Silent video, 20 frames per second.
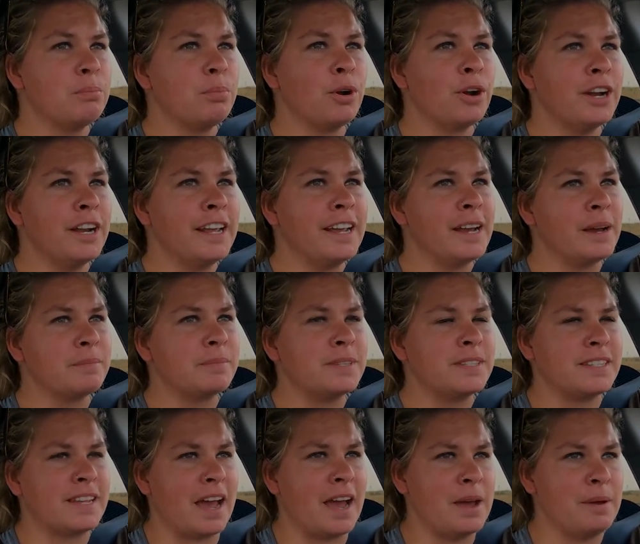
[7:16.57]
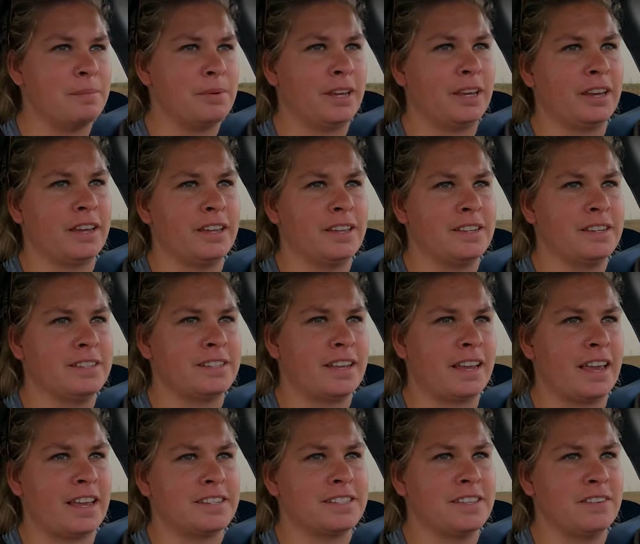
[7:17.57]
pretty upset because
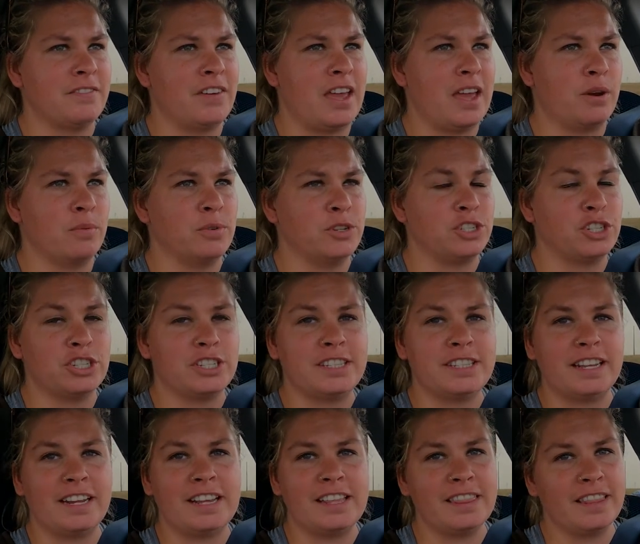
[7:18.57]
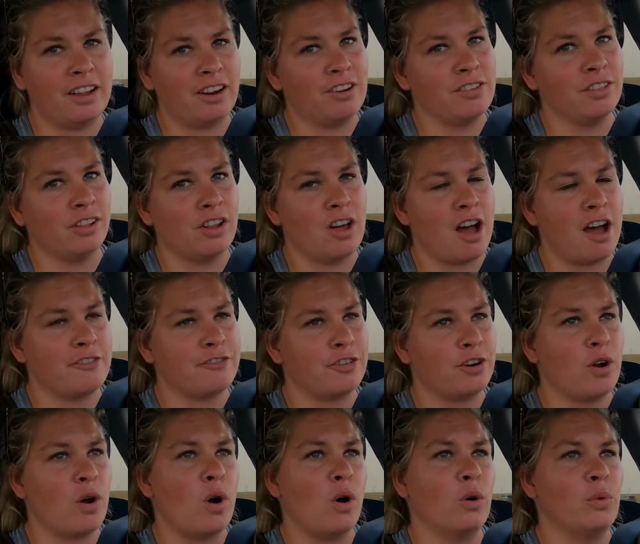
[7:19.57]
I guess the van was just sitting there in the lot
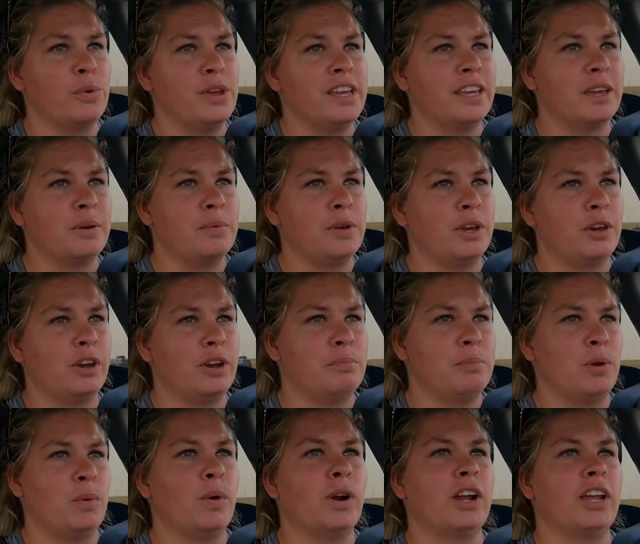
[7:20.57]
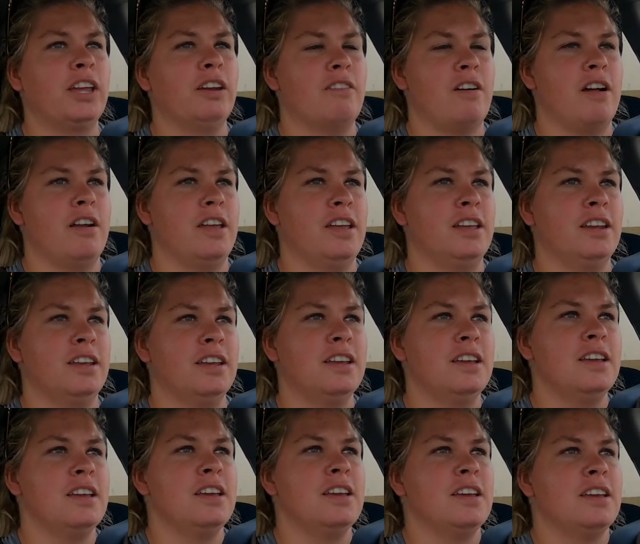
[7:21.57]
for a whole week and we could have been working on it.
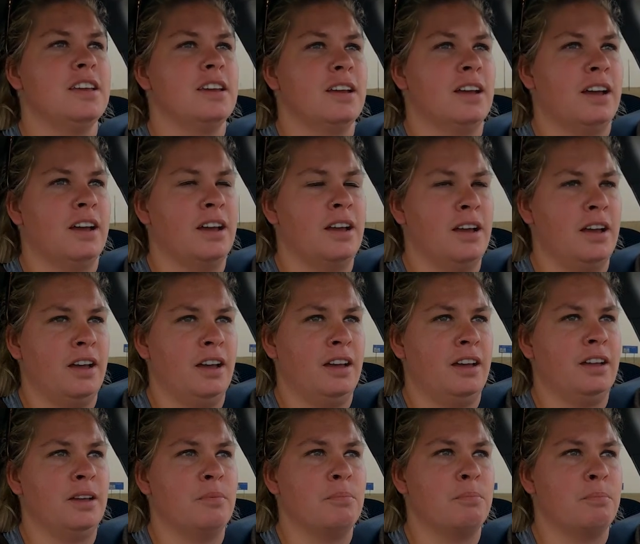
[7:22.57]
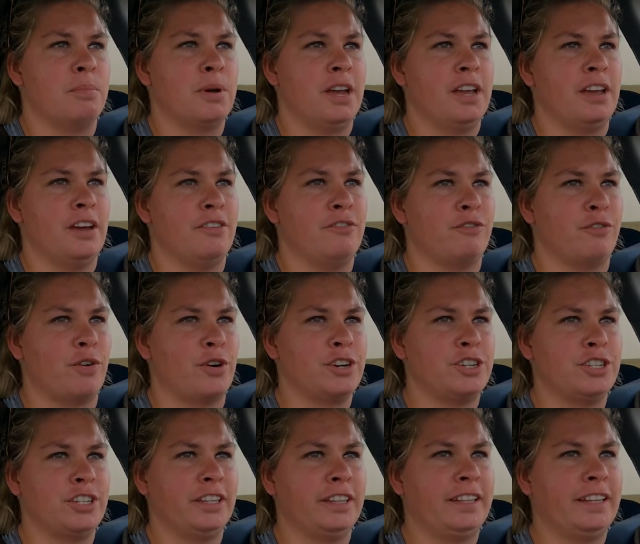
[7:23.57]
Uh, but
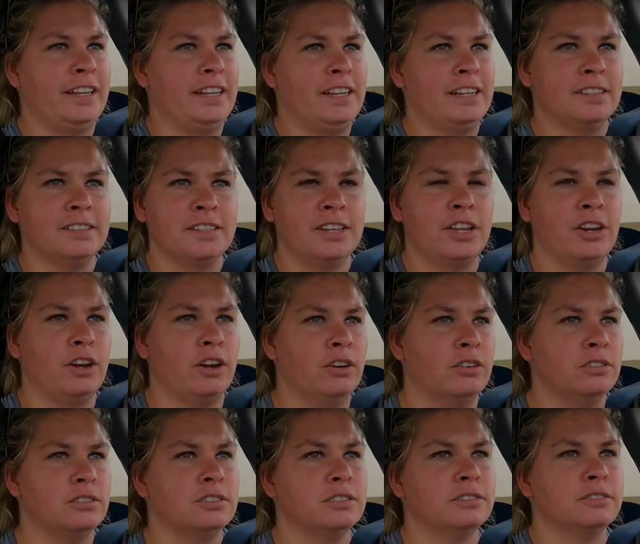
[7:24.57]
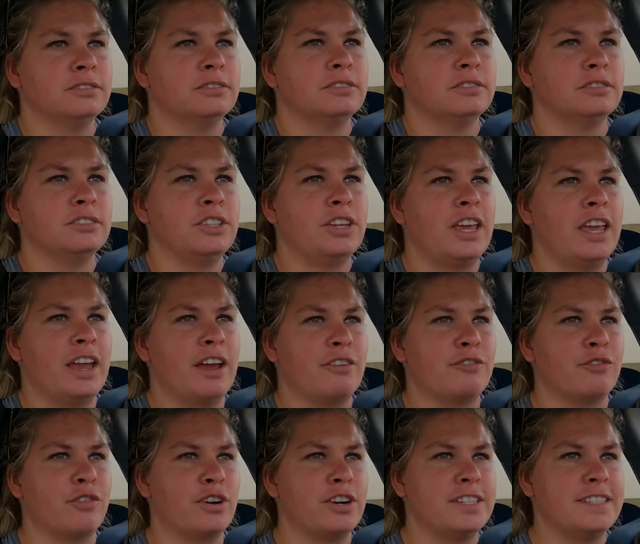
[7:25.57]
unfortunately, you know,
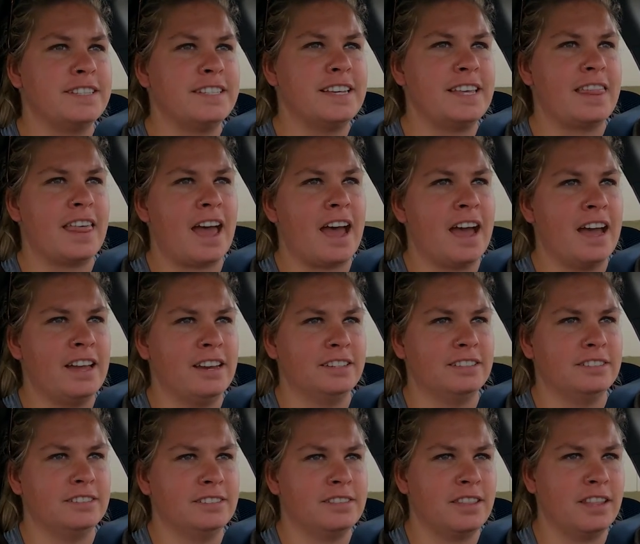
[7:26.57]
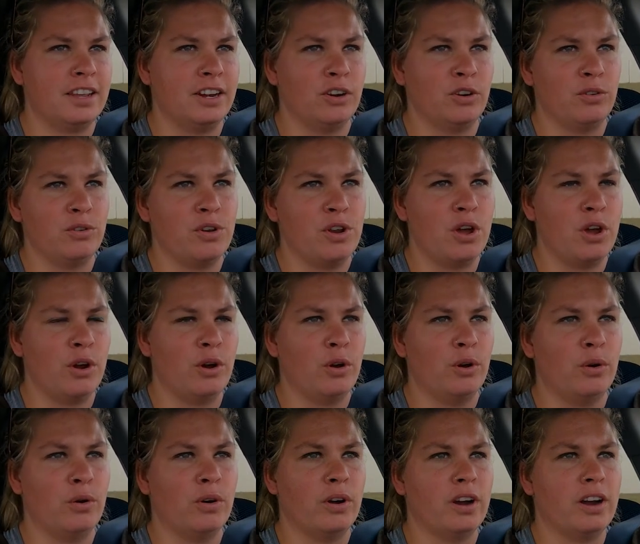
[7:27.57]
can't foresee that and they don't
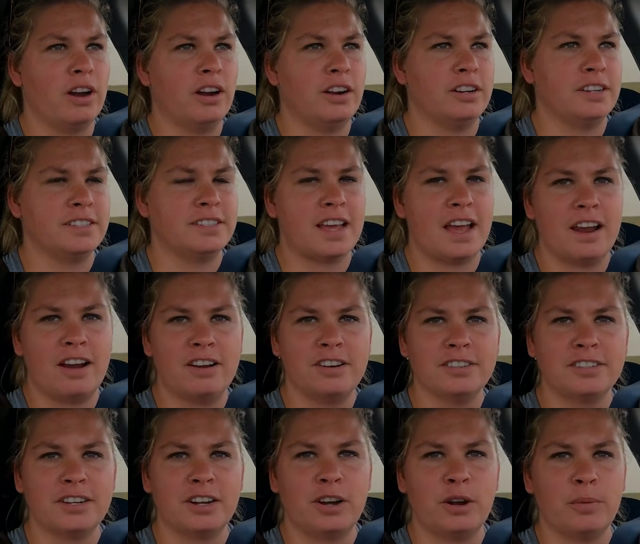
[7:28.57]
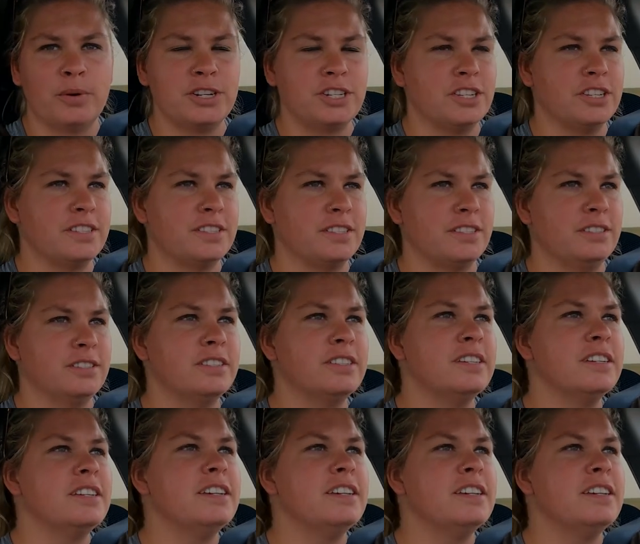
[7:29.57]
know our desires and our wishes and